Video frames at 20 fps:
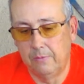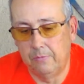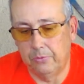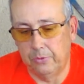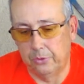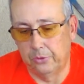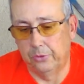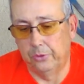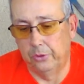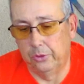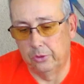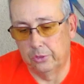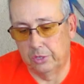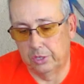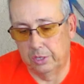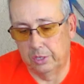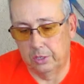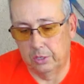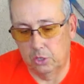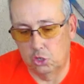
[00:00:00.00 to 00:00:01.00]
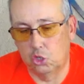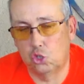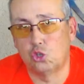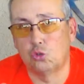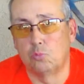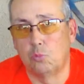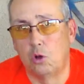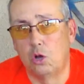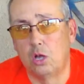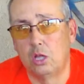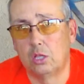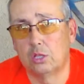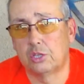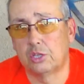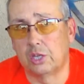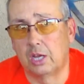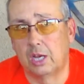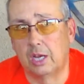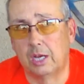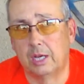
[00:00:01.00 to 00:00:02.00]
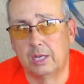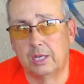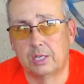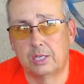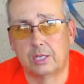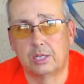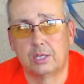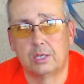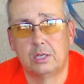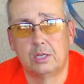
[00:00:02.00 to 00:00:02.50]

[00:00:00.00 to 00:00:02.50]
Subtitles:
You're using small size